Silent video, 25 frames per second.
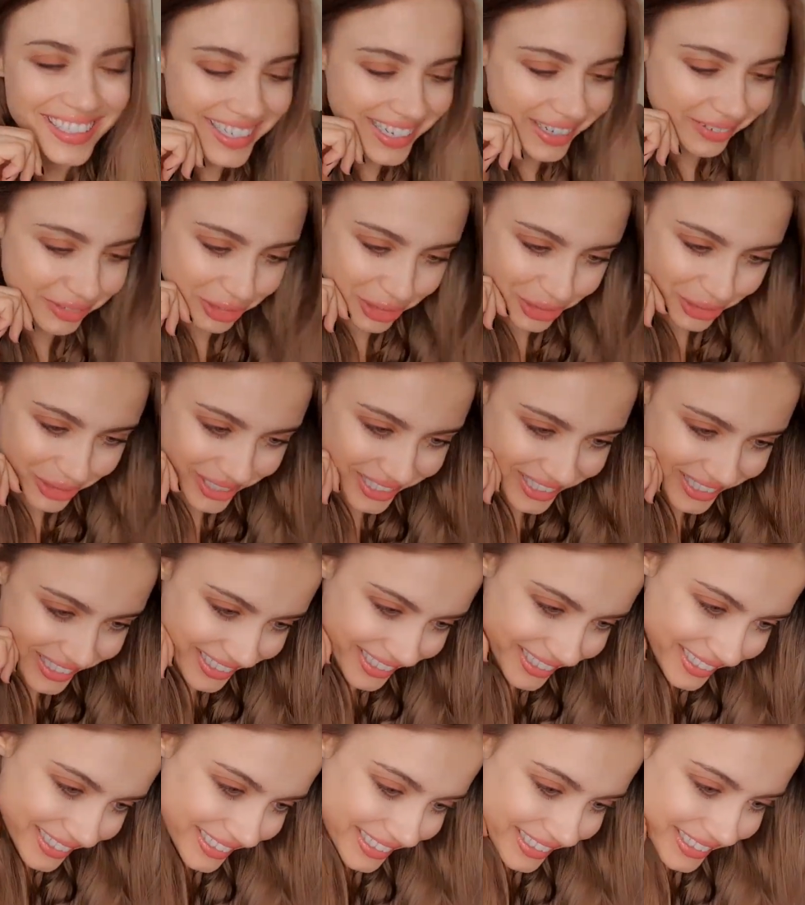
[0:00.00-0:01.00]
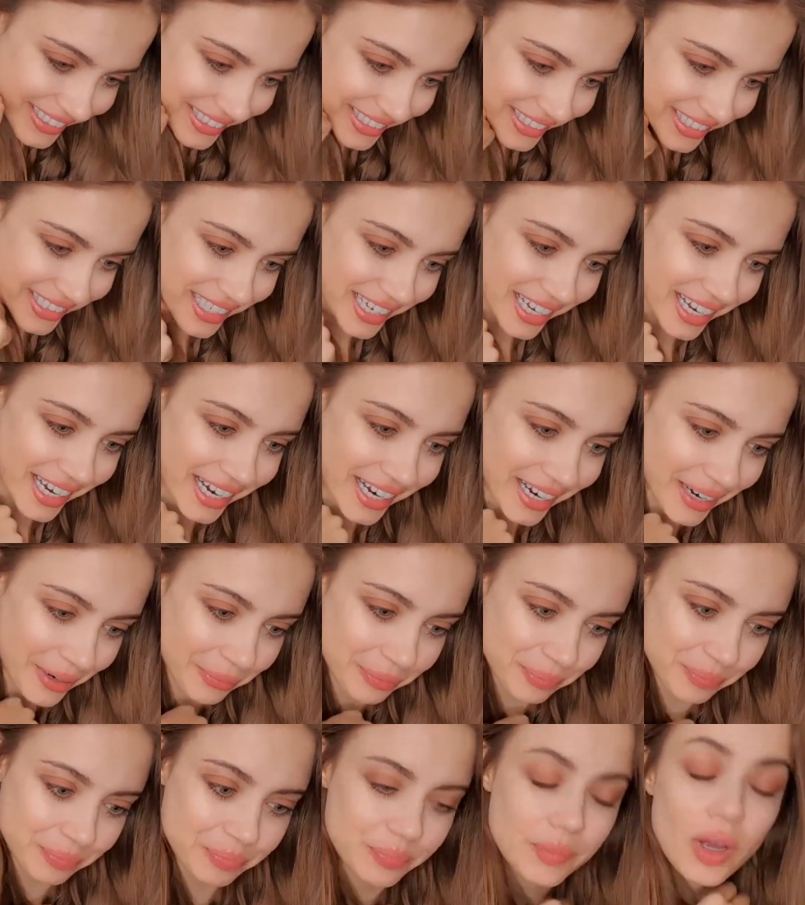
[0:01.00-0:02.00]
I'm joking.
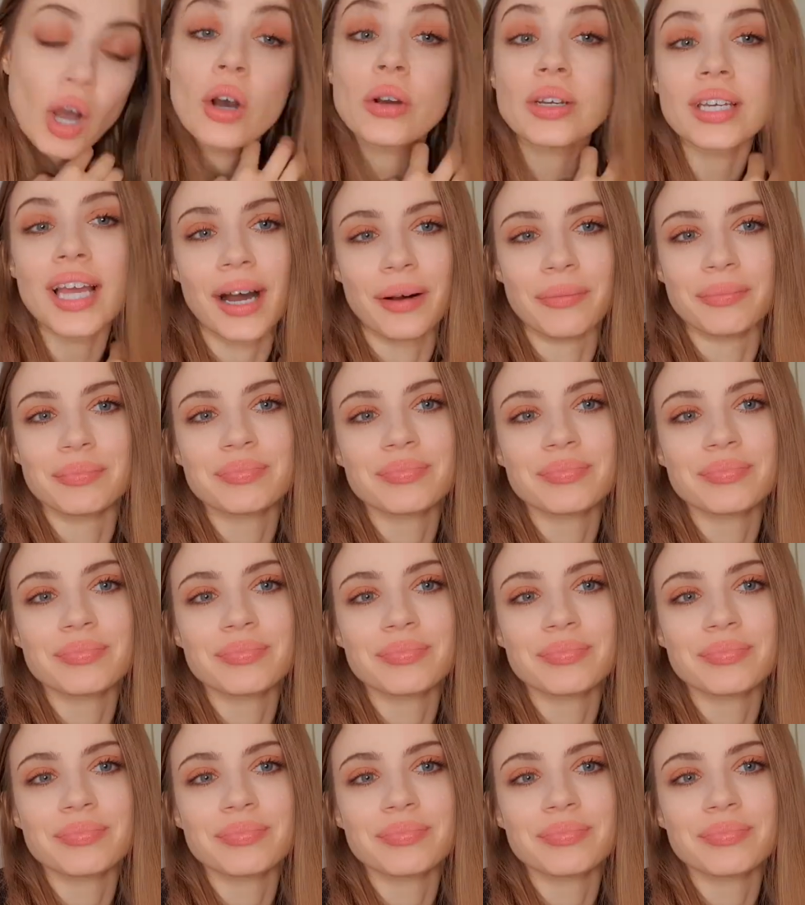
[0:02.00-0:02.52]
Oh yeah,